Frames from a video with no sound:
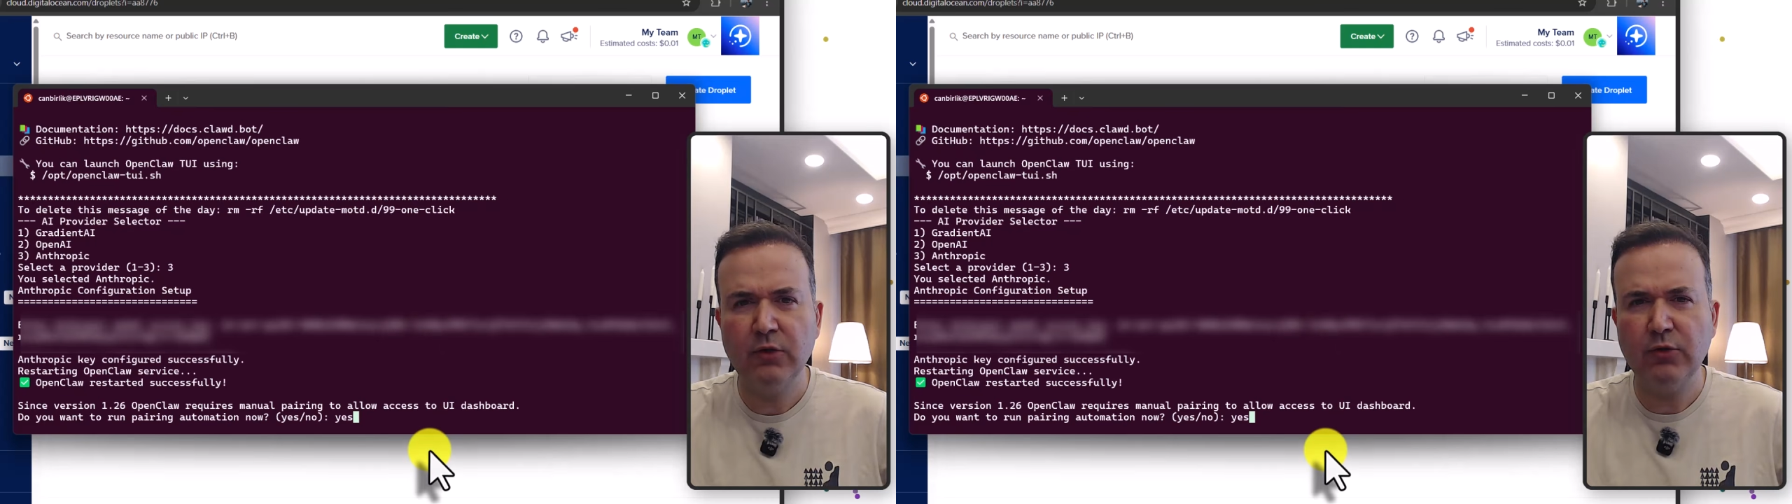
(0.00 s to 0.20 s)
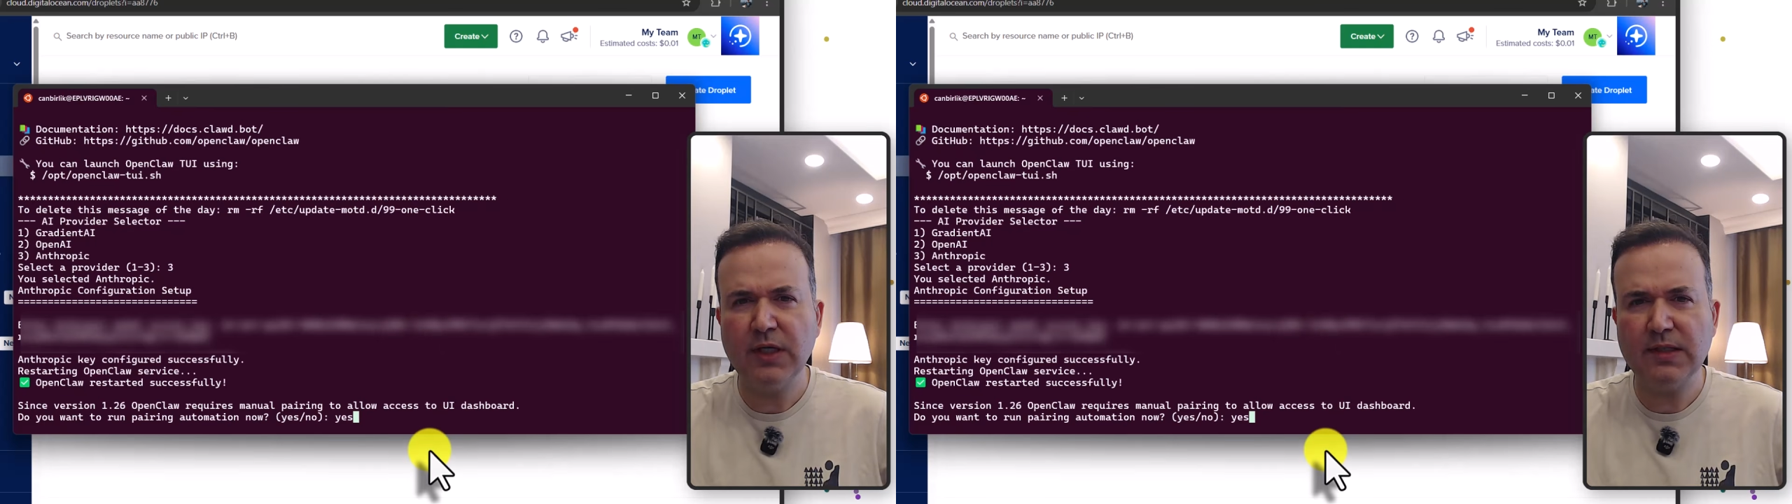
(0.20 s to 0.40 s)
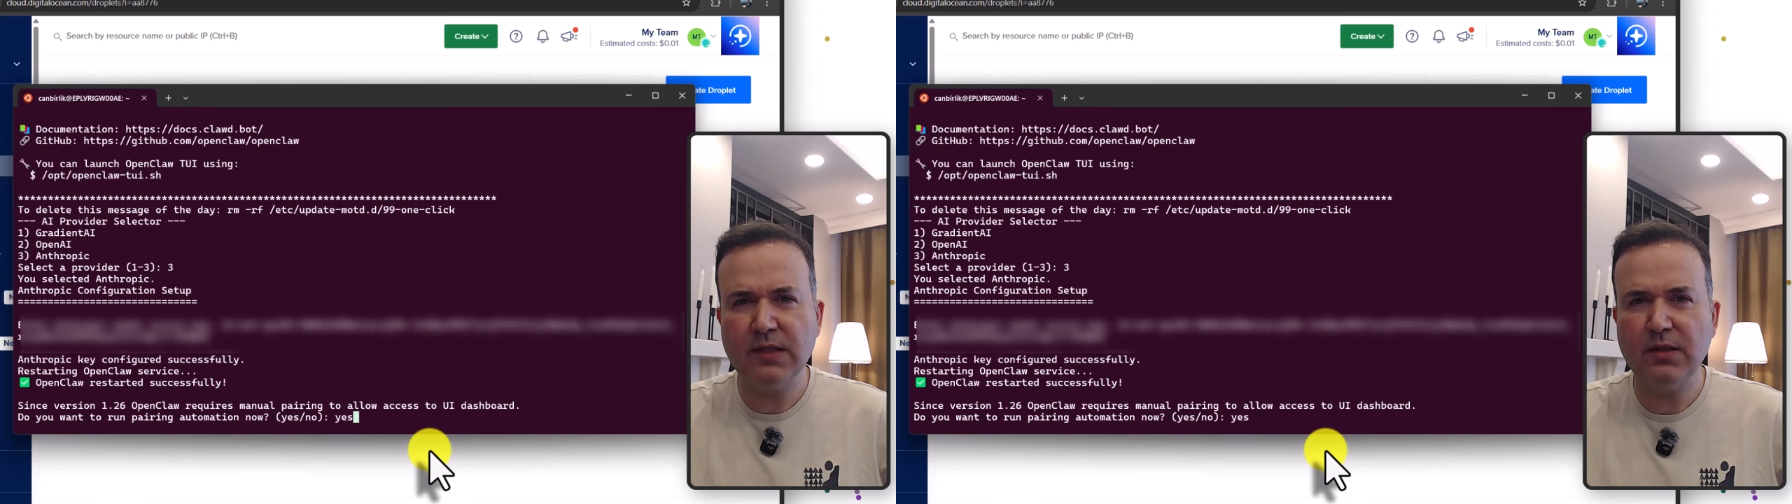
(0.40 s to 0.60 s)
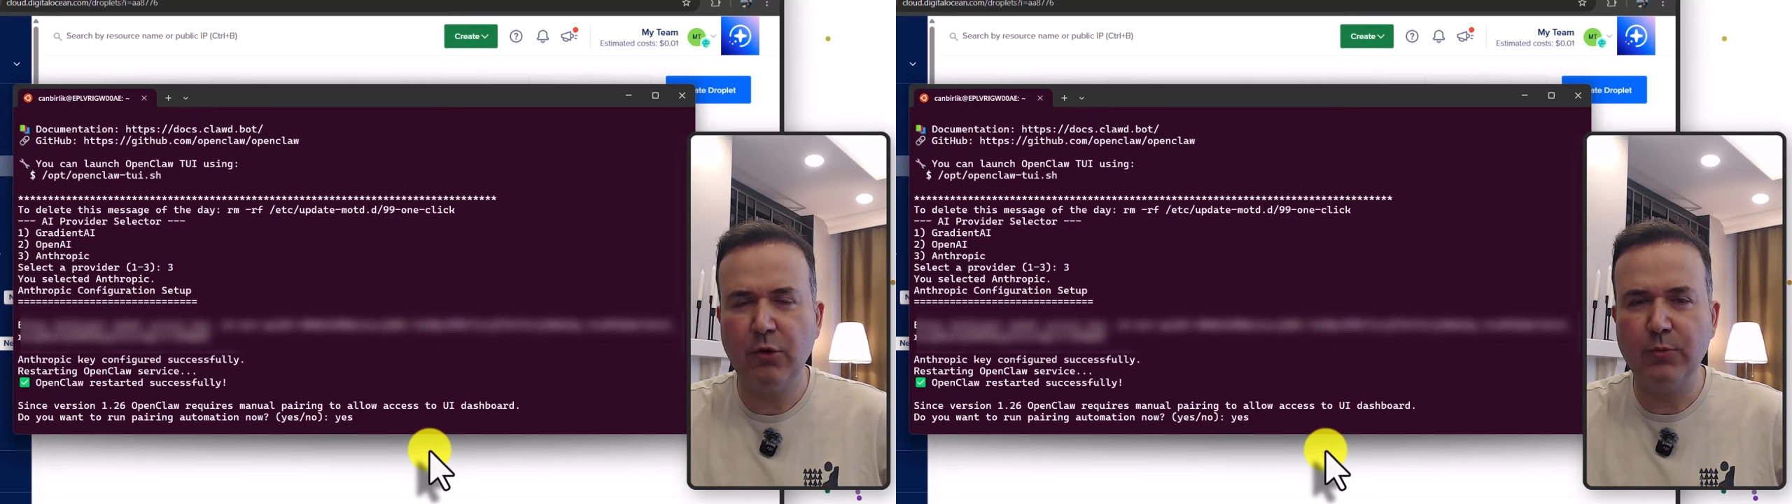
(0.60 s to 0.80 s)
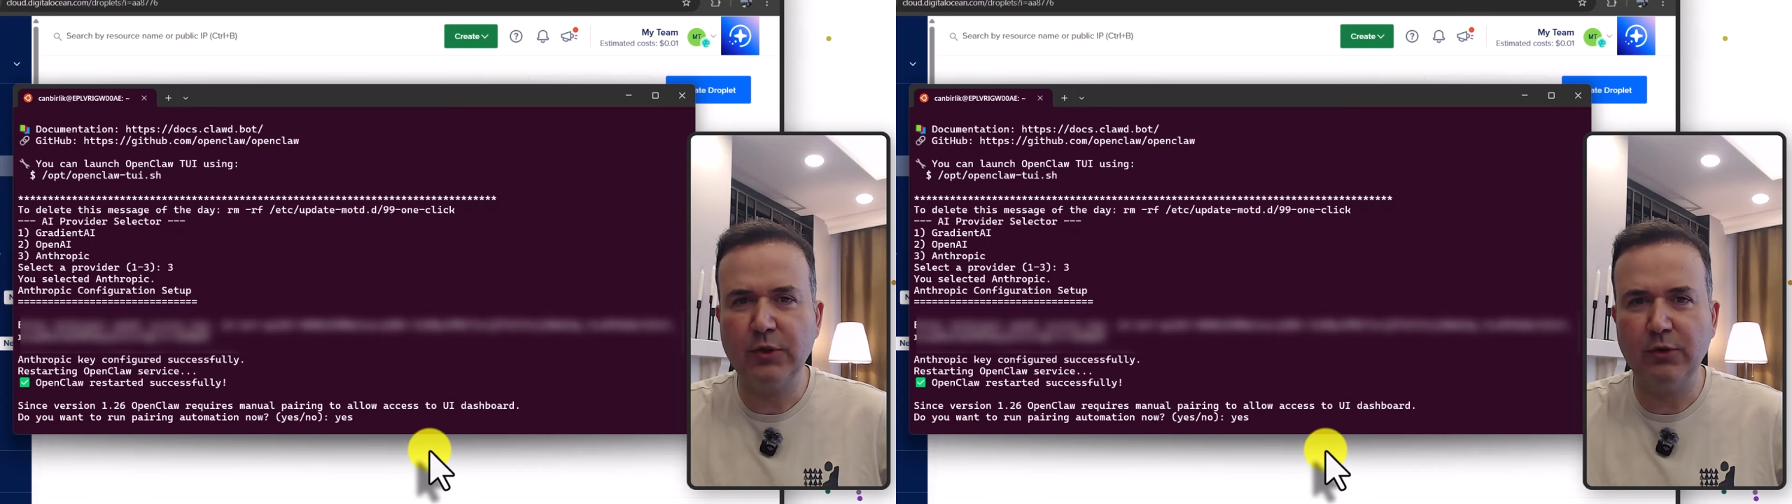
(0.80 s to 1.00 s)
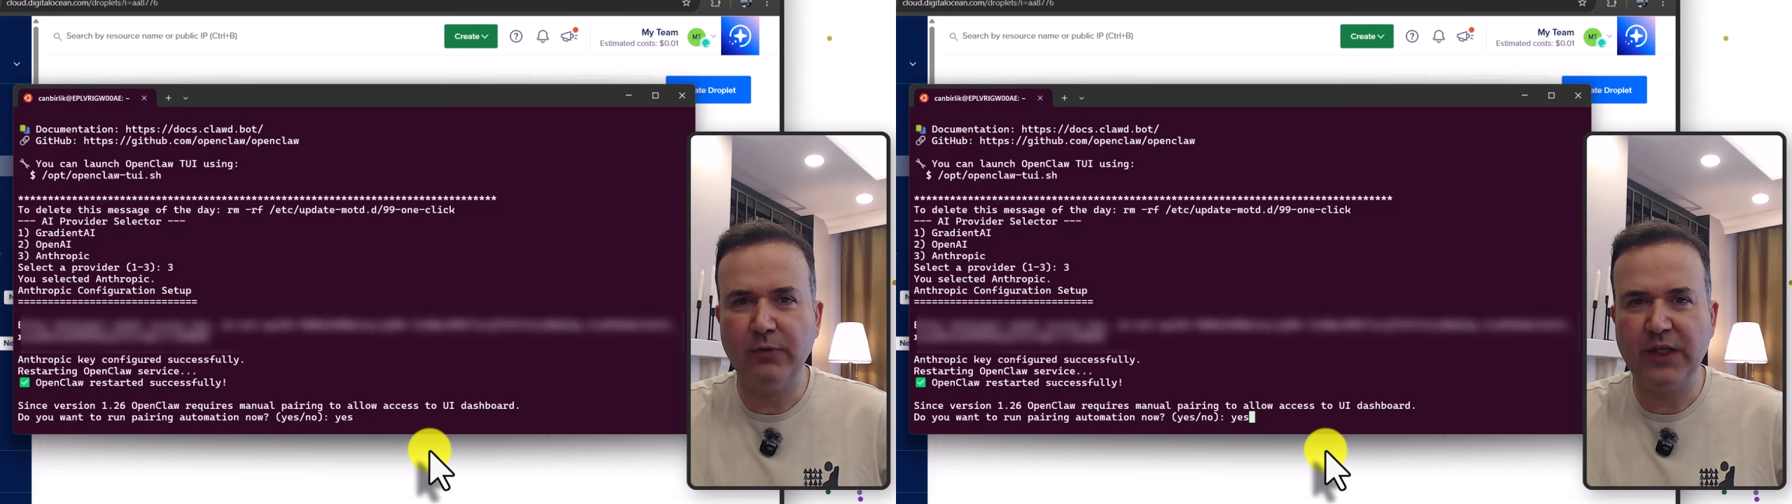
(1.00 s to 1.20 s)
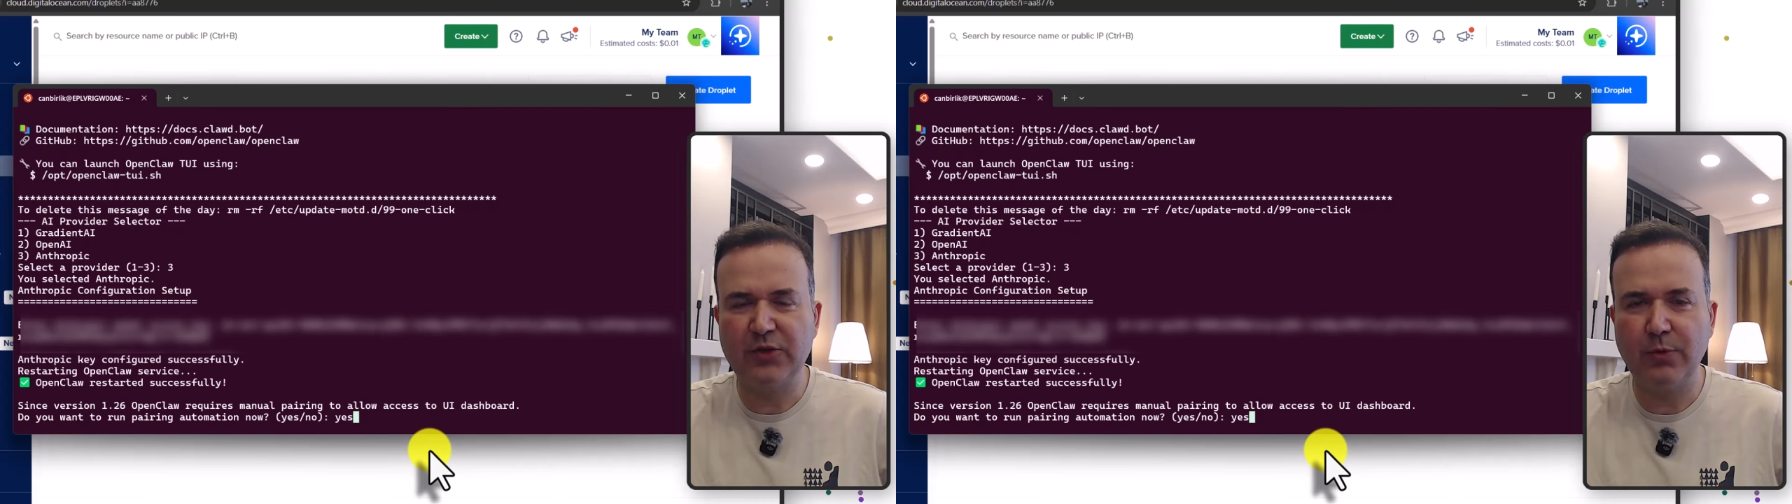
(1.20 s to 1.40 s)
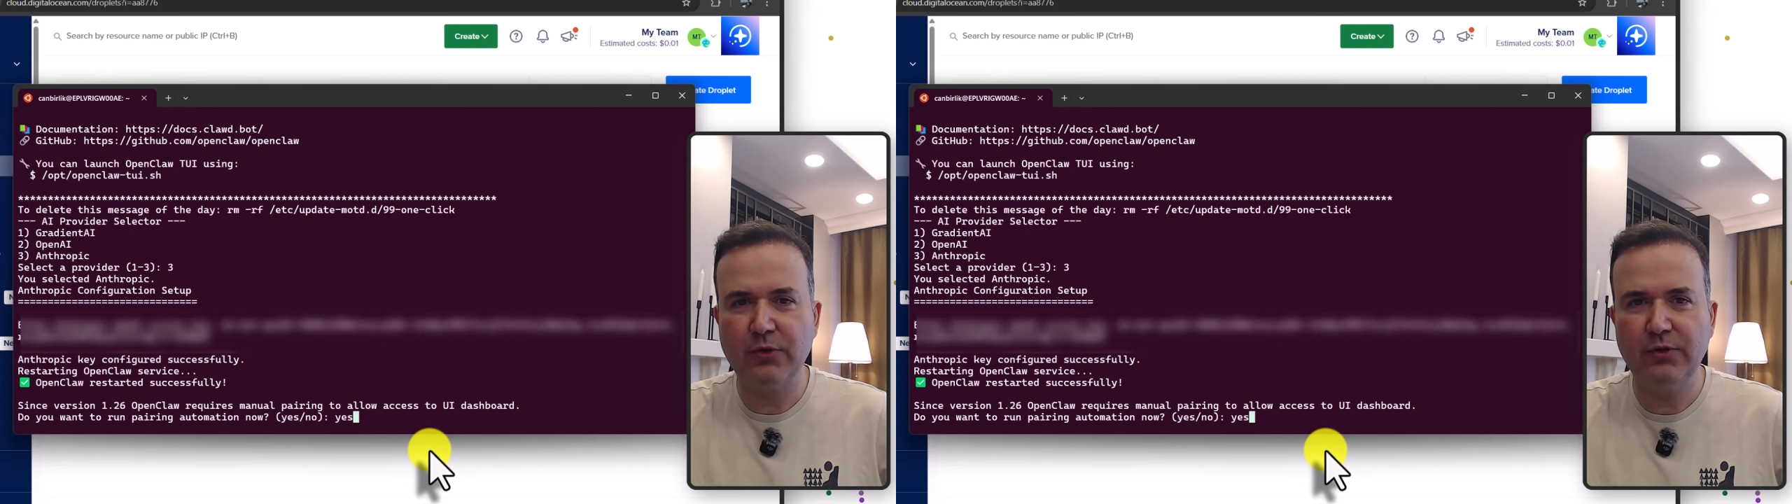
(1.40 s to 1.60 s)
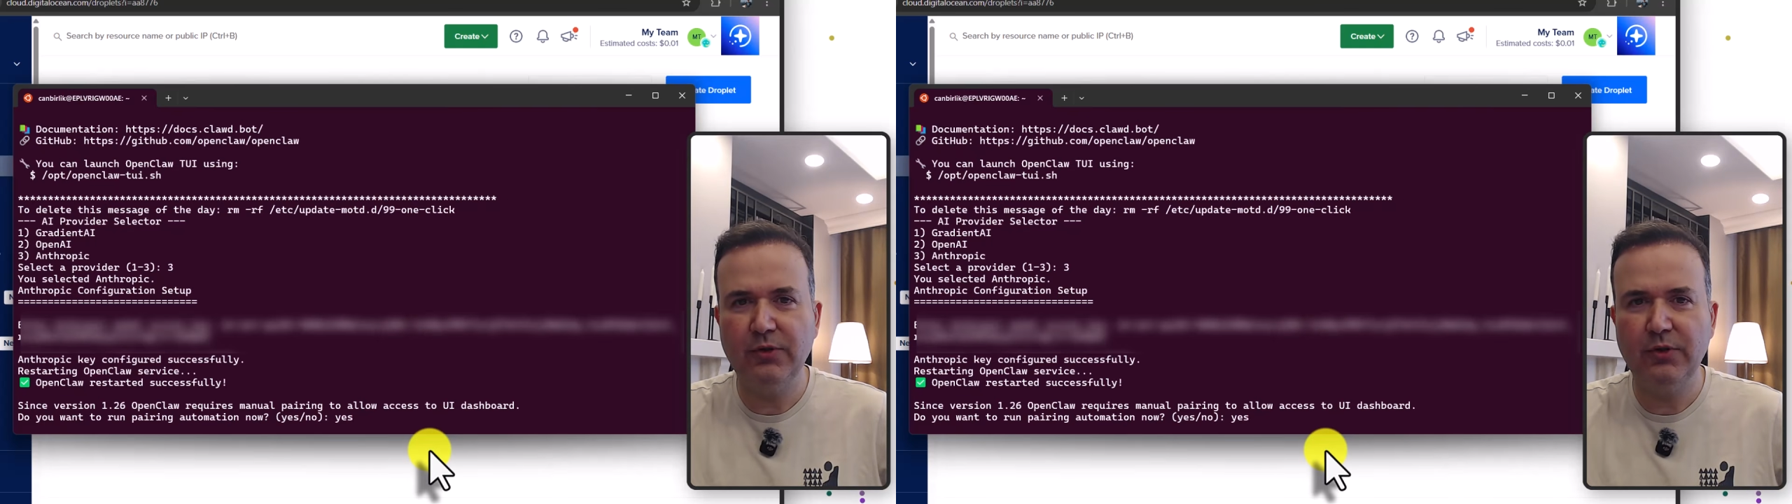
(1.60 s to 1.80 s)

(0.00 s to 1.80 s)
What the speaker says: To access OpenClaw dashboard,